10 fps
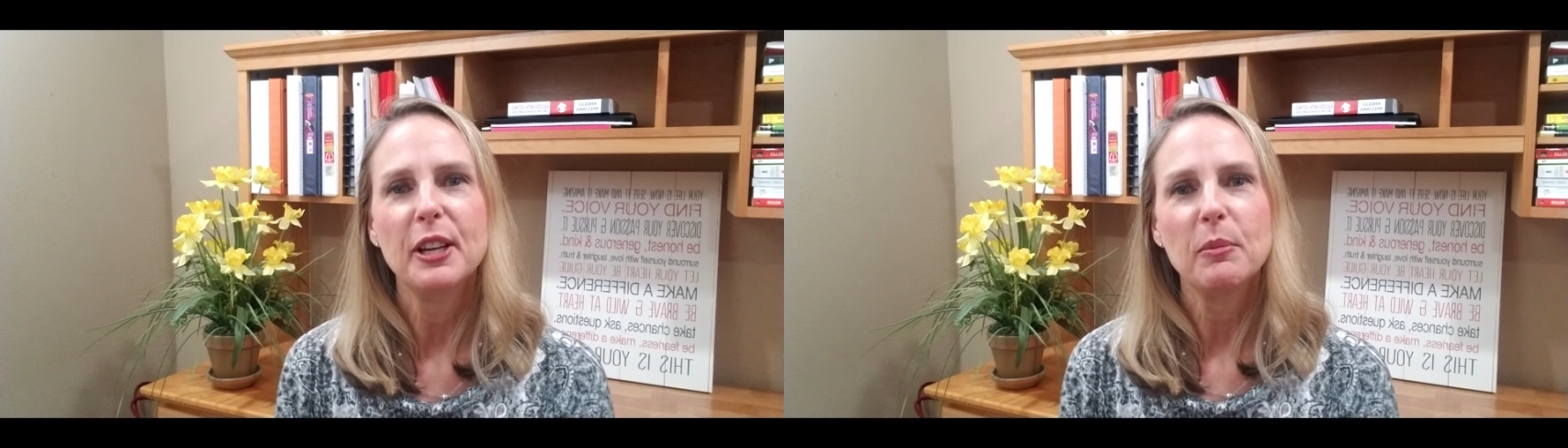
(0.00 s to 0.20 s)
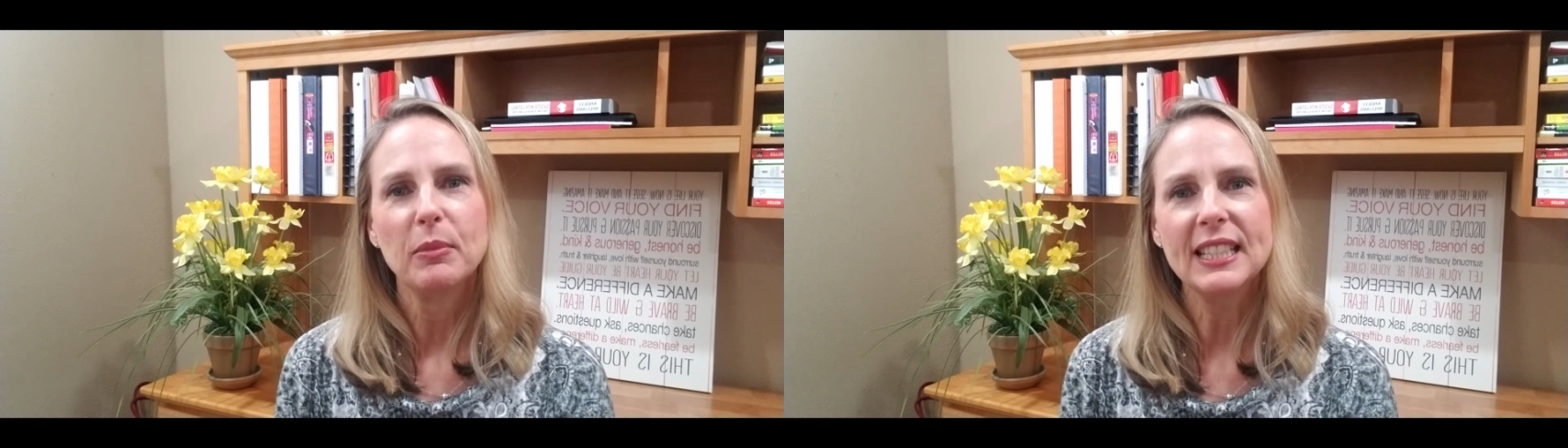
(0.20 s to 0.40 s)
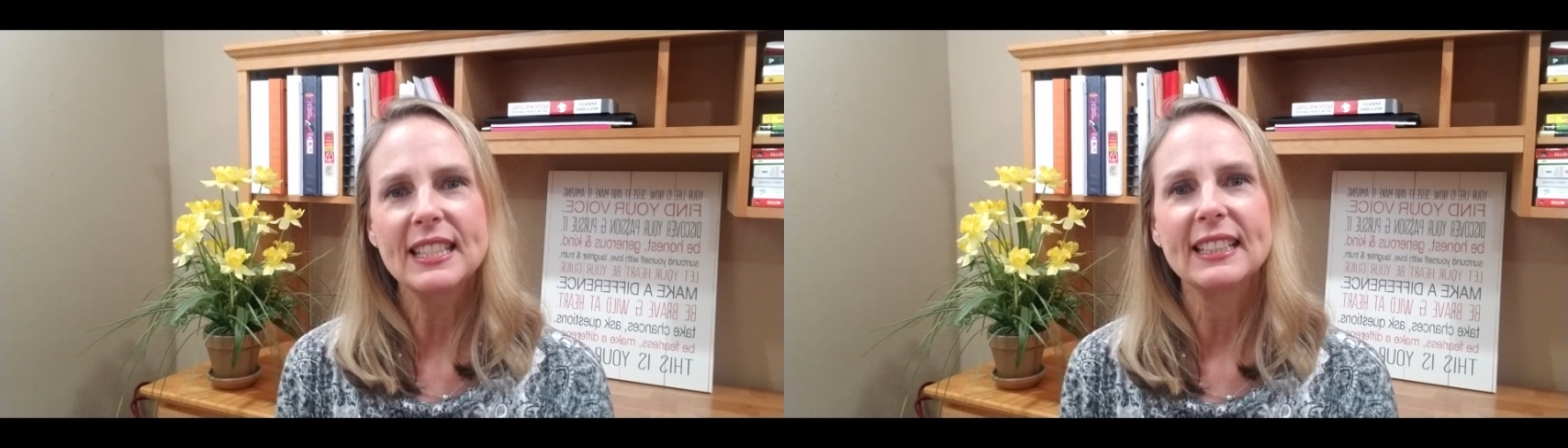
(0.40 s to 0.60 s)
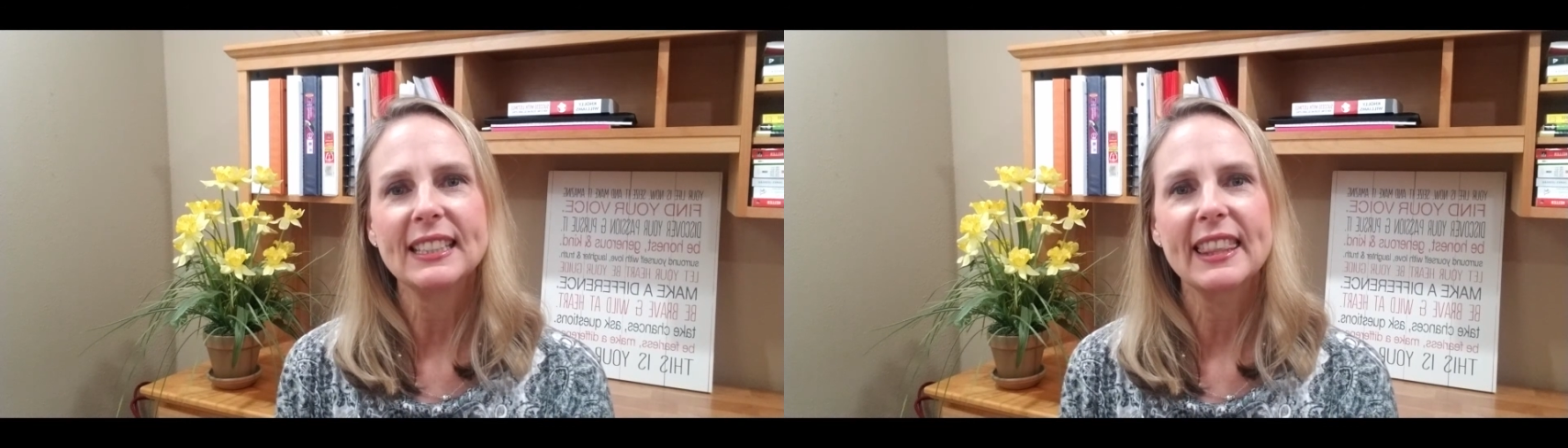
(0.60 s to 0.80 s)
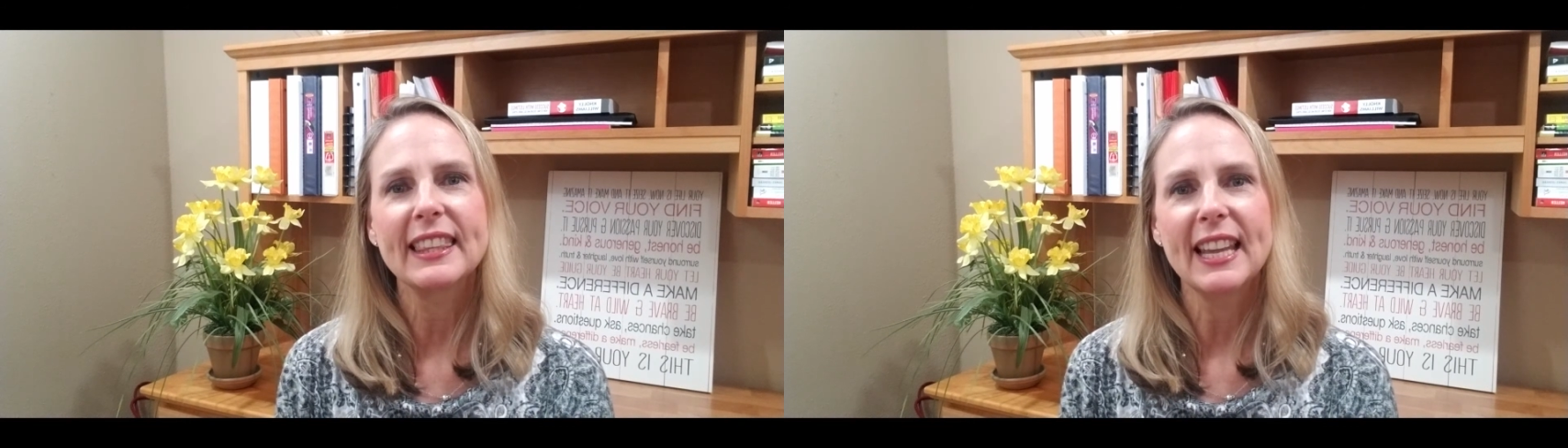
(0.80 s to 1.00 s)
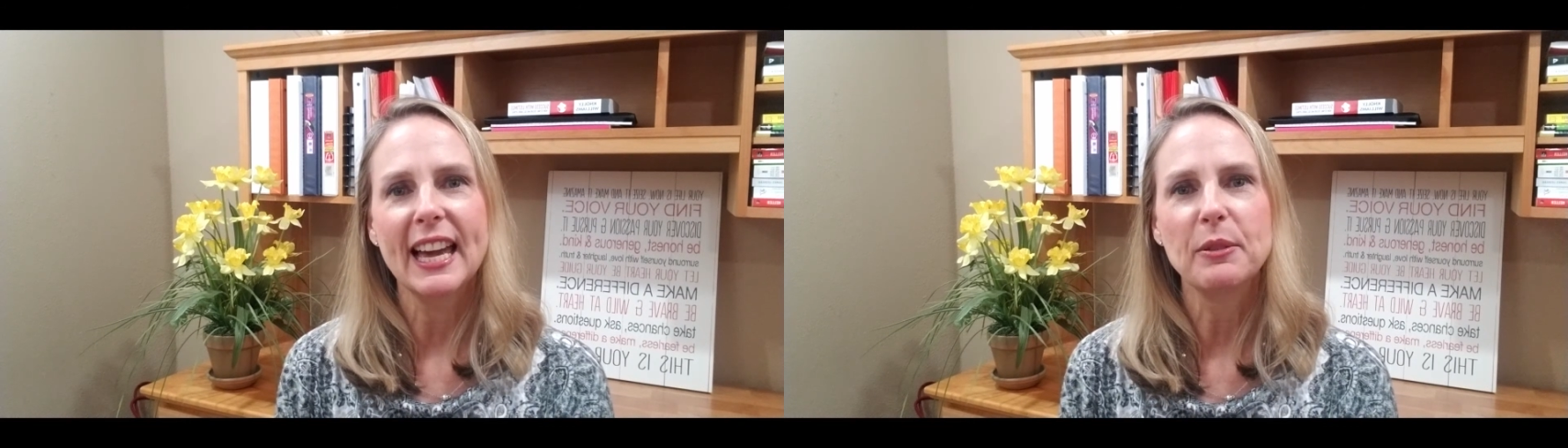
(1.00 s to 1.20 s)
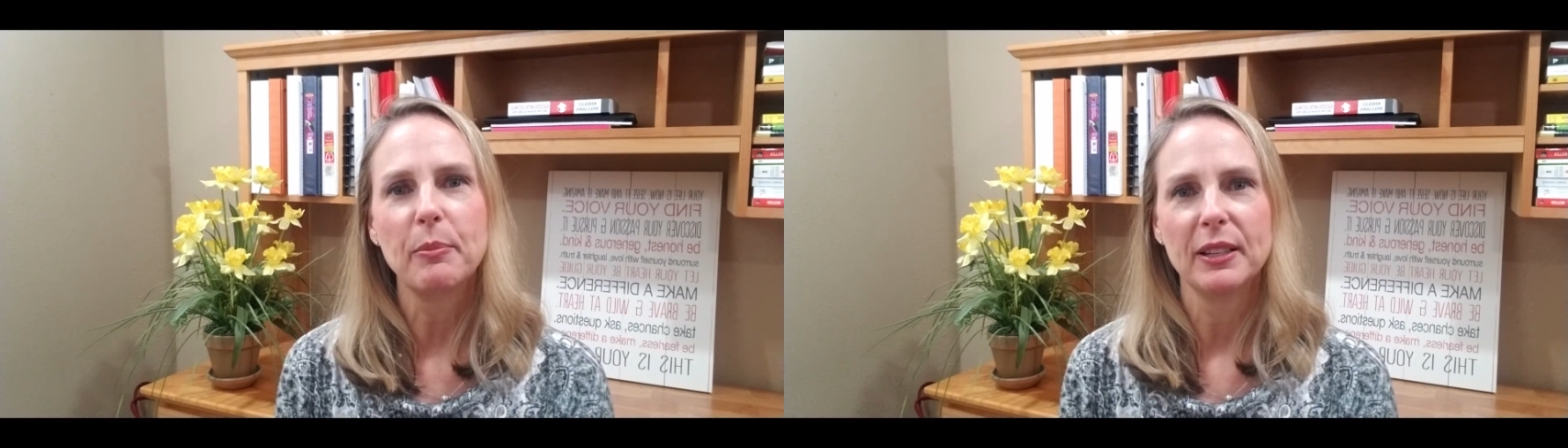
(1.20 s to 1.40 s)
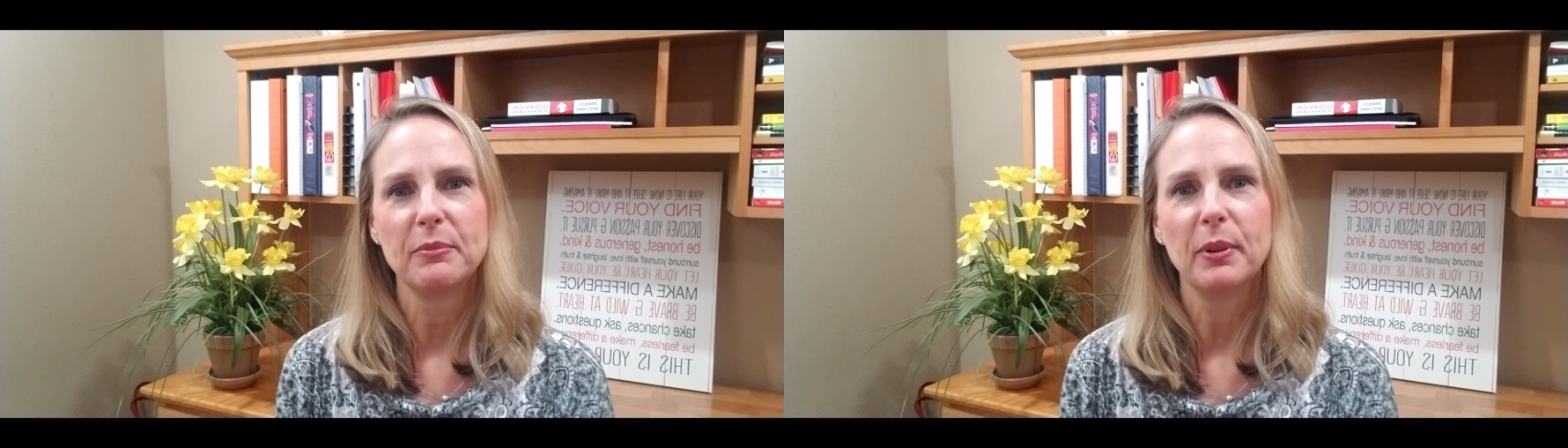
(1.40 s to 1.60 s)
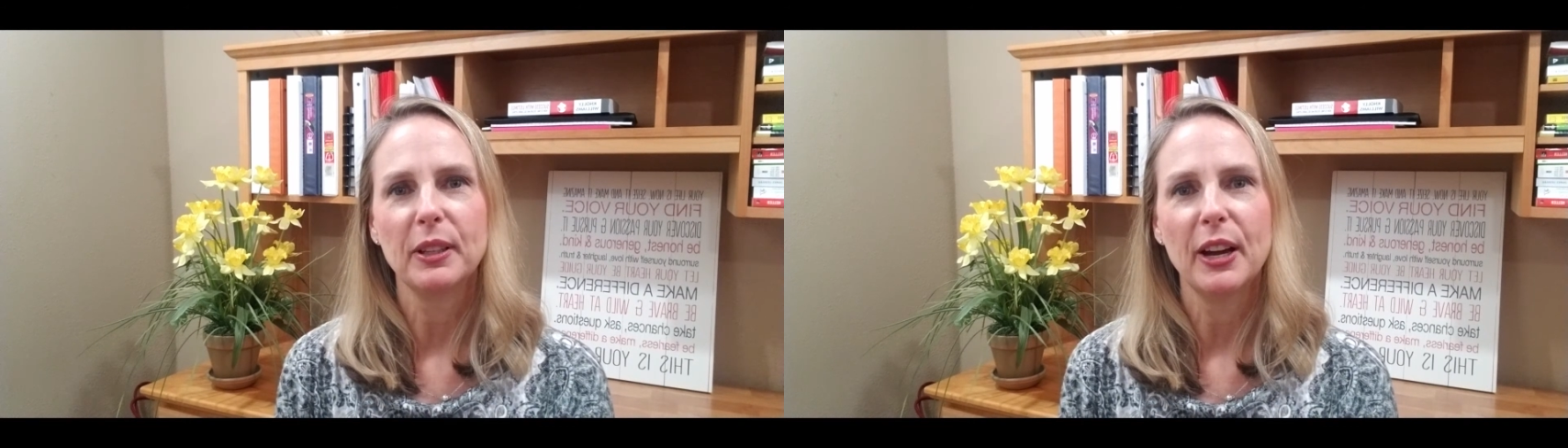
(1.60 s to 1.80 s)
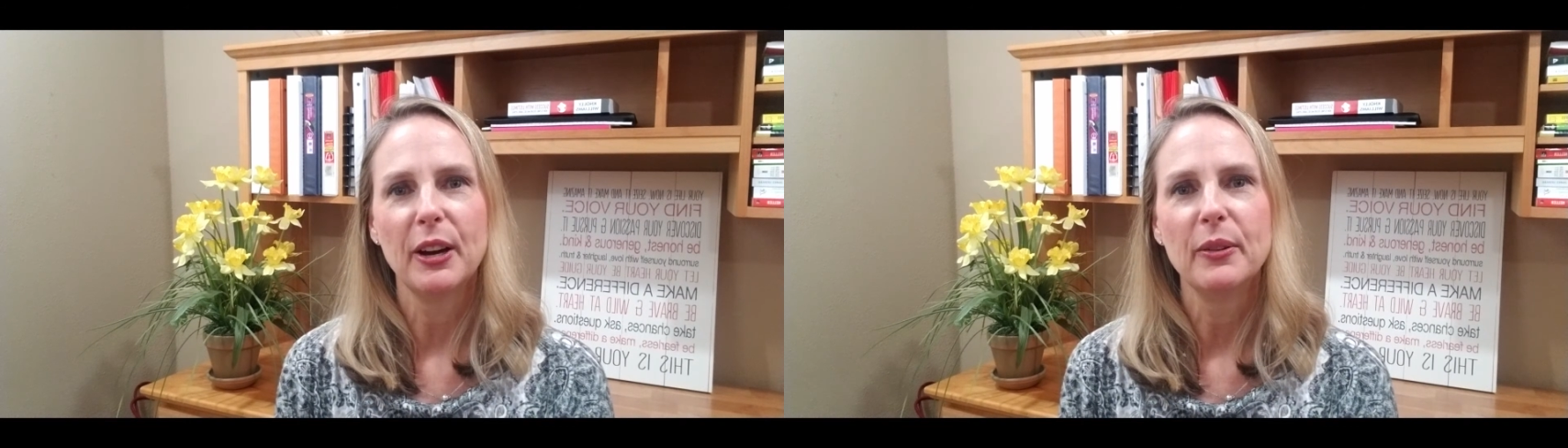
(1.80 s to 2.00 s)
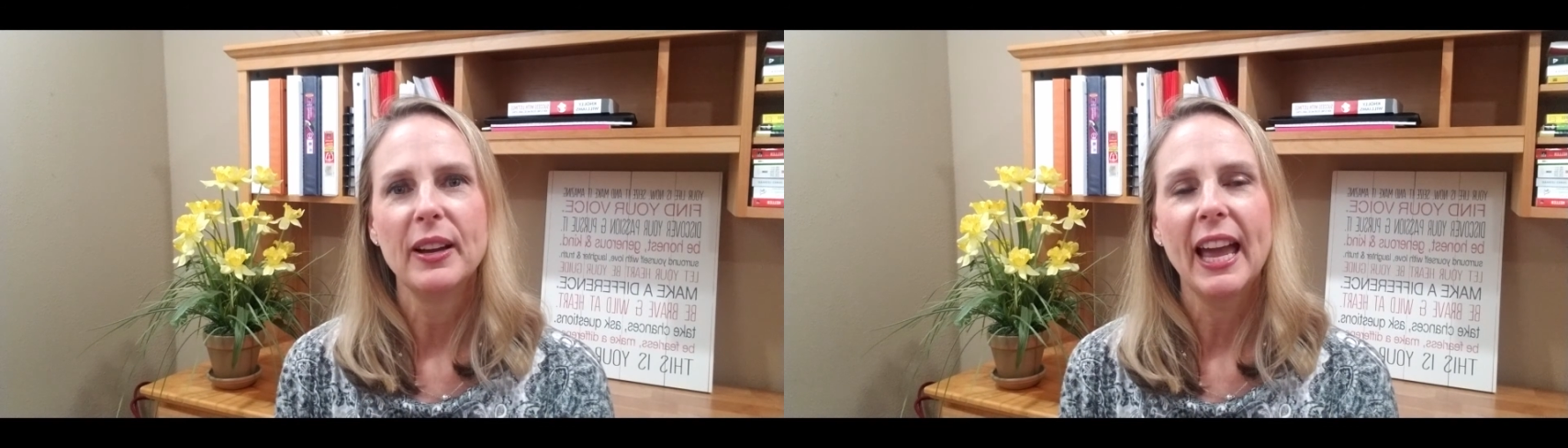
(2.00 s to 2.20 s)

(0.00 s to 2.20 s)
please click the like button below,